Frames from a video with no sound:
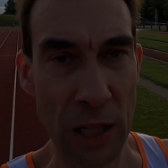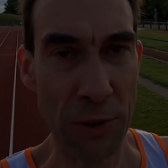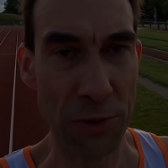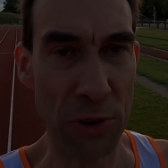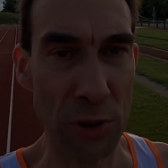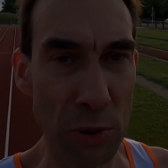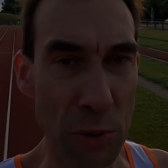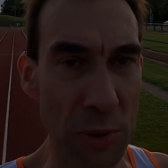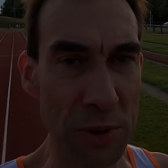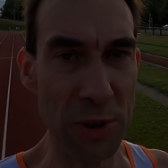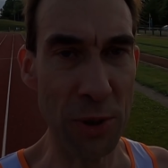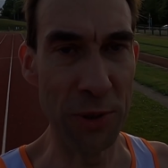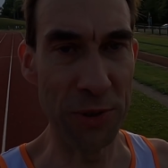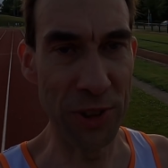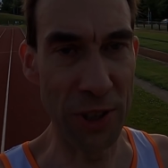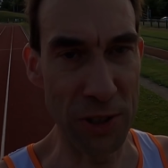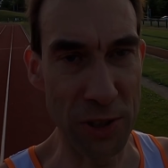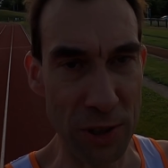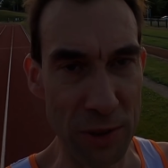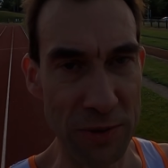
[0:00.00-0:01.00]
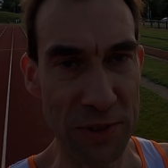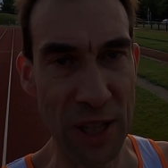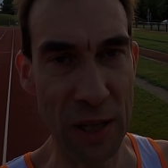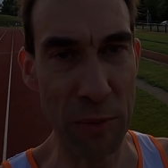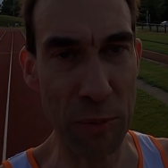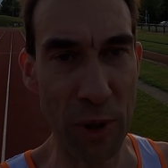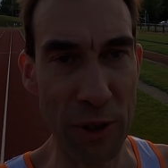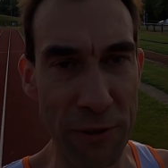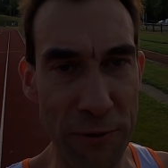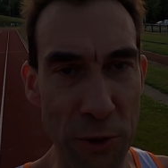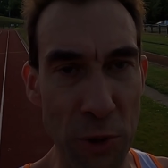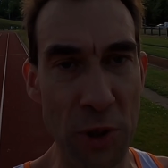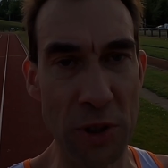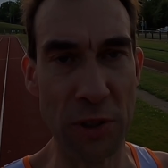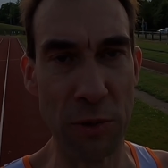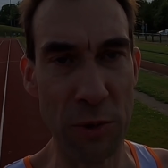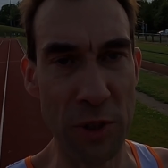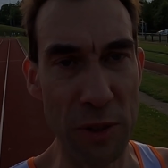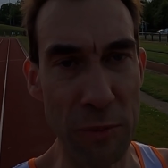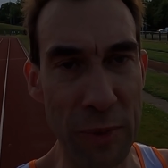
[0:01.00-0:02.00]
So I normally do a session of 10 by
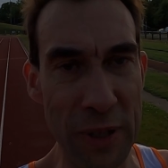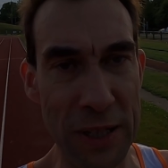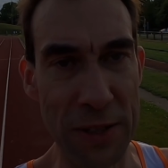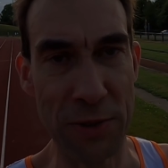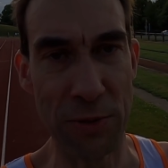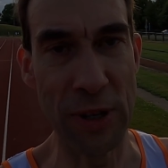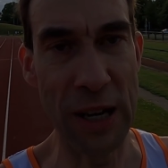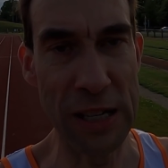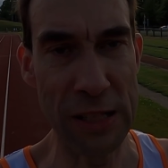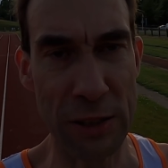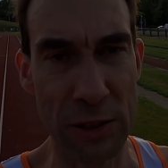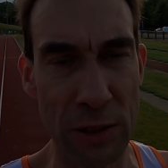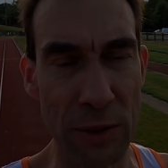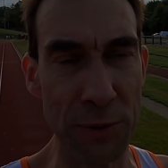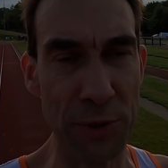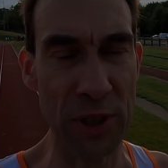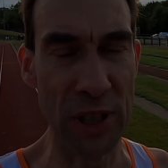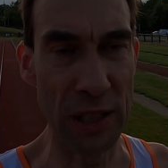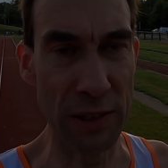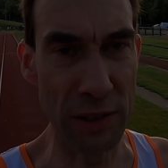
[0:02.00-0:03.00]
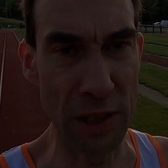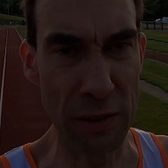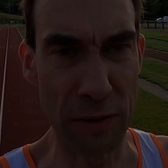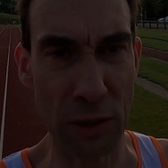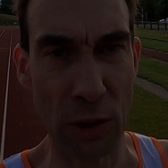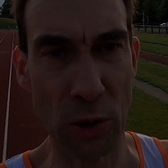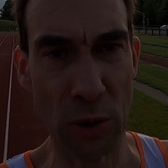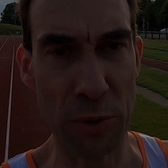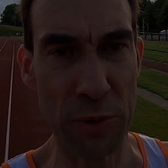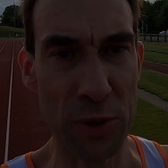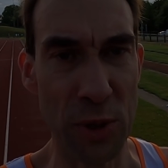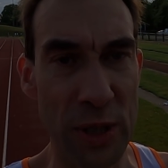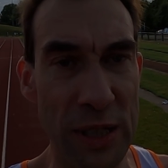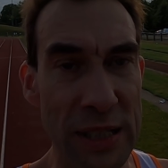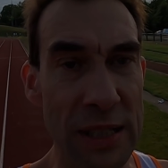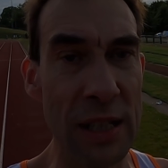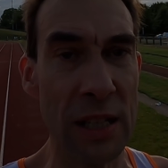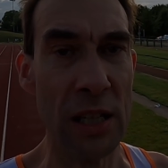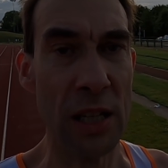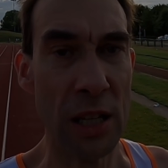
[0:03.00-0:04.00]
400 with a minute's rest. And obviously I have to have longer
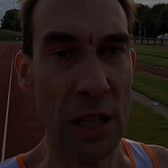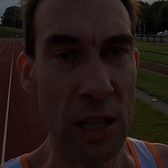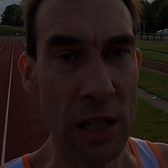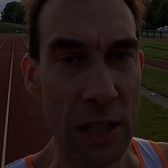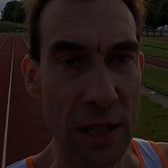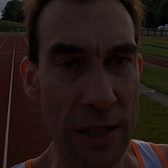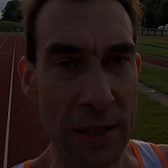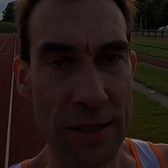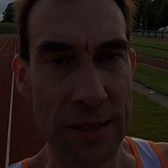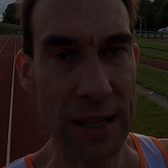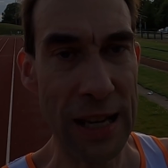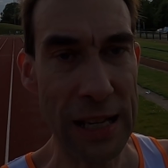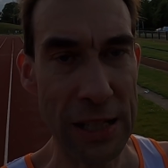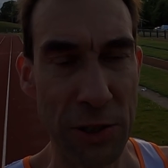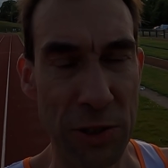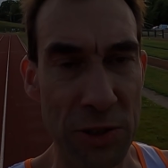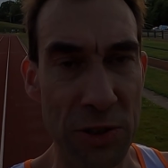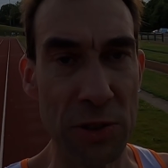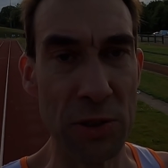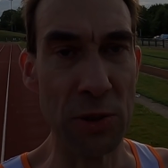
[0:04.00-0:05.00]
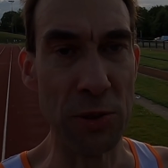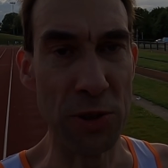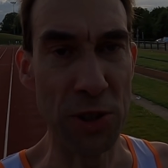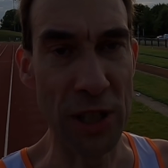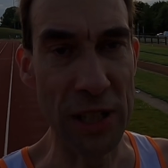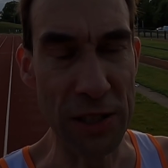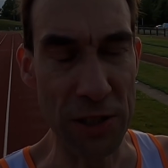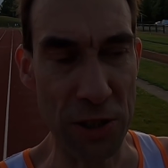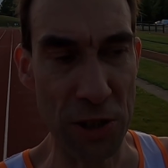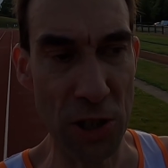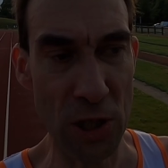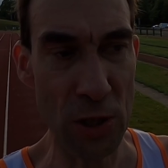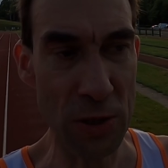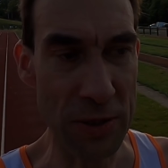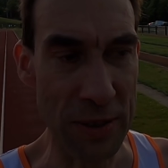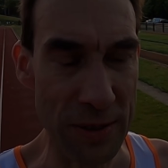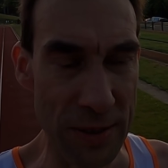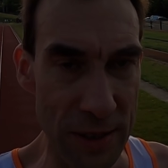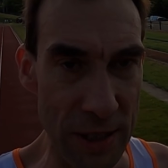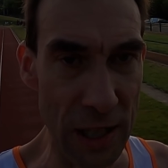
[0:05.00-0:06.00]
between sets to change
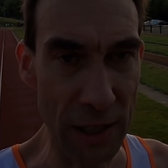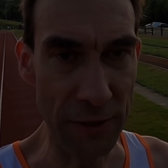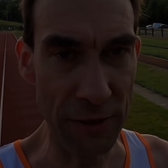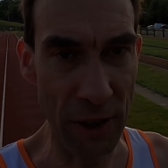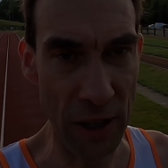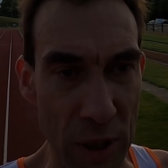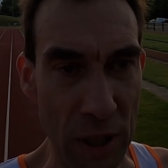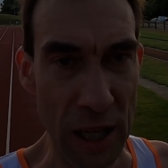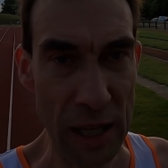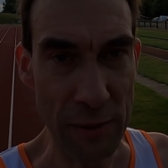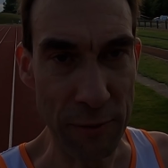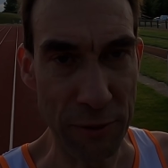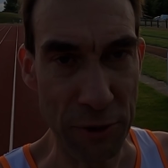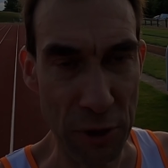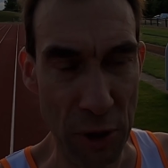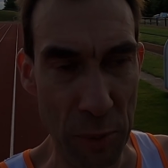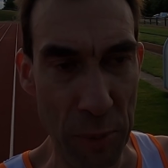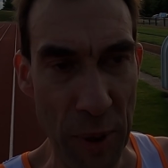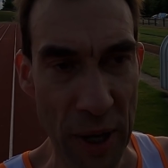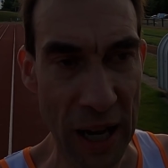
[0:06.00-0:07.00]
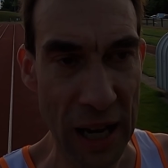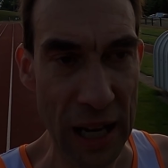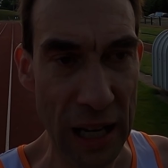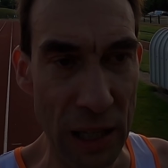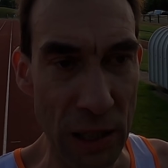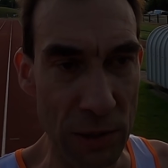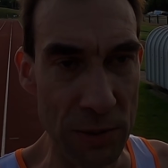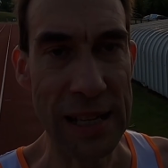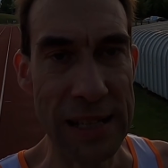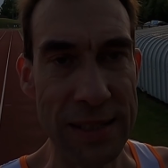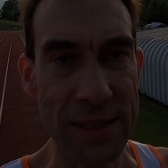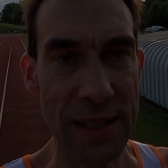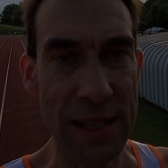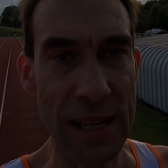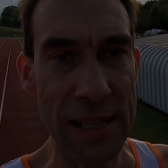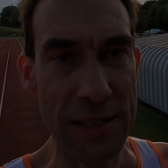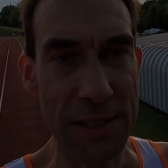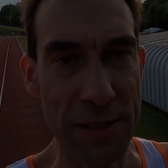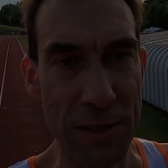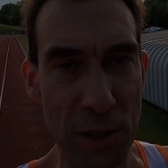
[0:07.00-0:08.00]
shoes and stuff. But I'll aim for about
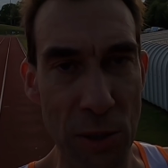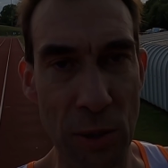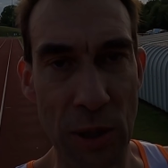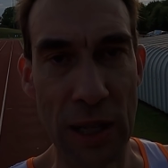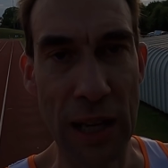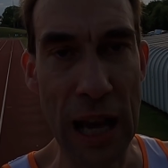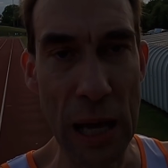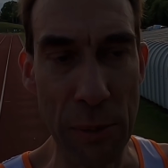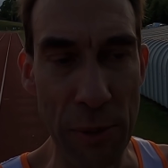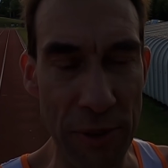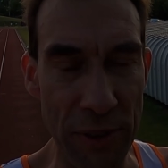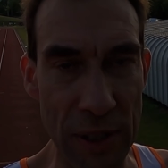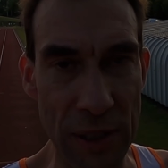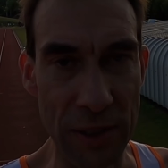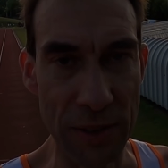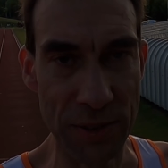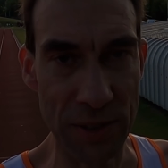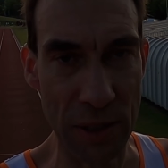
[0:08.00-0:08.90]
80-82 a lap, I think.